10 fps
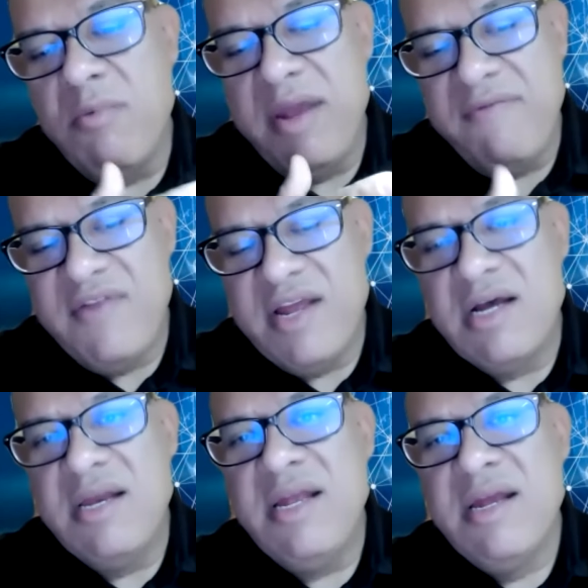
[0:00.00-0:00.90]
what we've
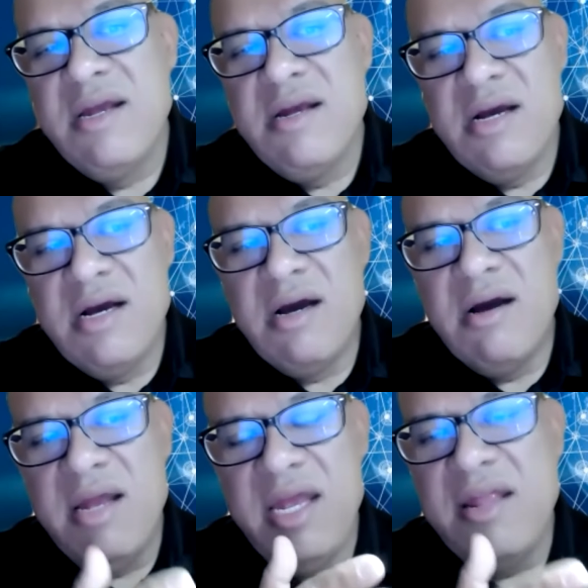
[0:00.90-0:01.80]
done
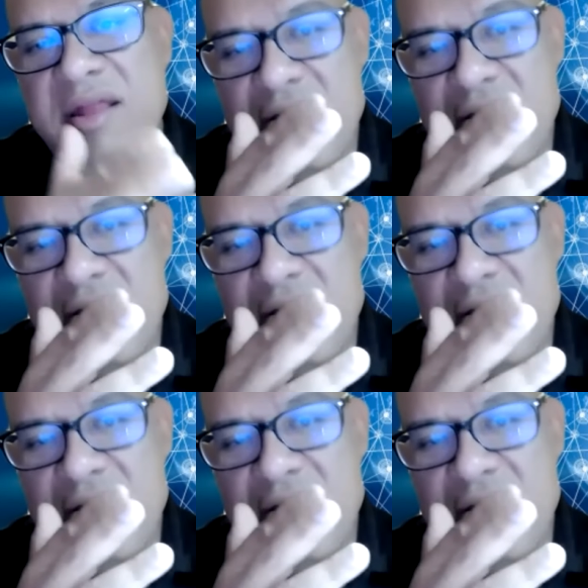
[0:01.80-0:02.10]
in